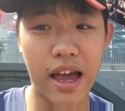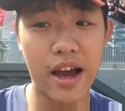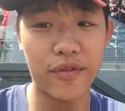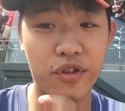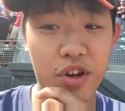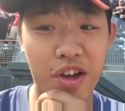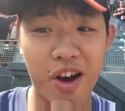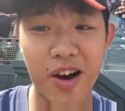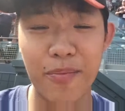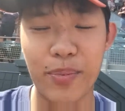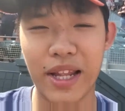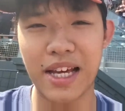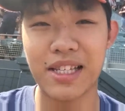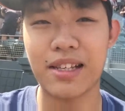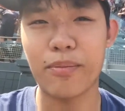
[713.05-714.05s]
After God
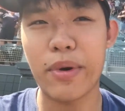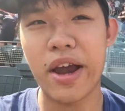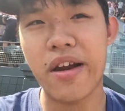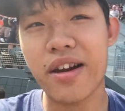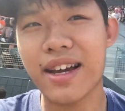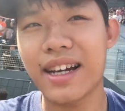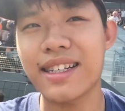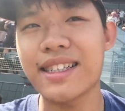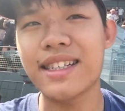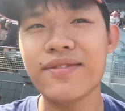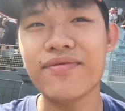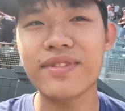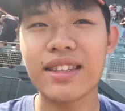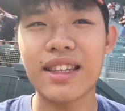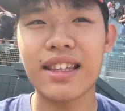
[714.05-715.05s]
Bless America,
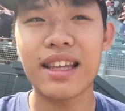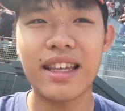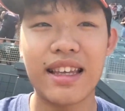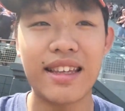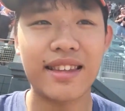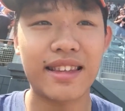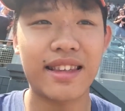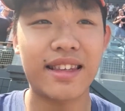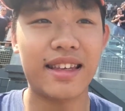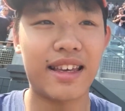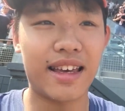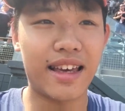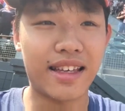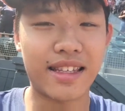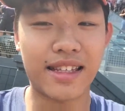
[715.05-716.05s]

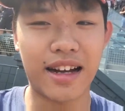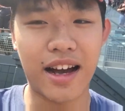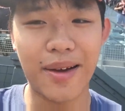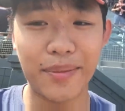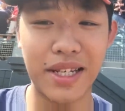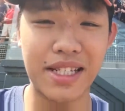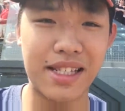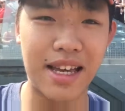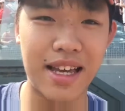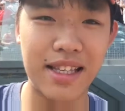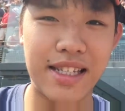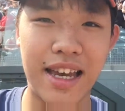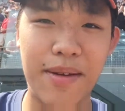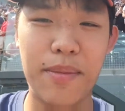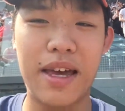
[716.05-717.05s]
it's time to sing
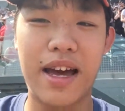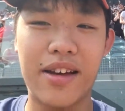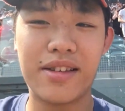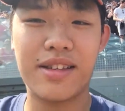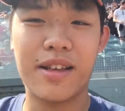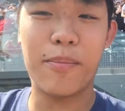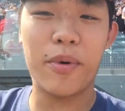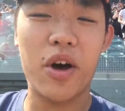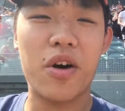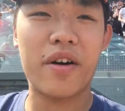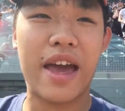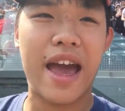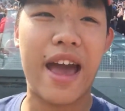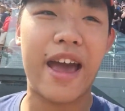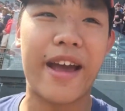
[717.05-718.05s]
Take Me Out to the Ball
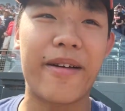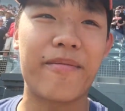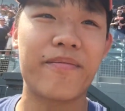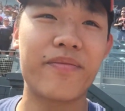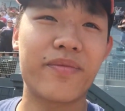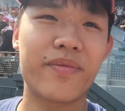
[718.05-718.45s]
Game.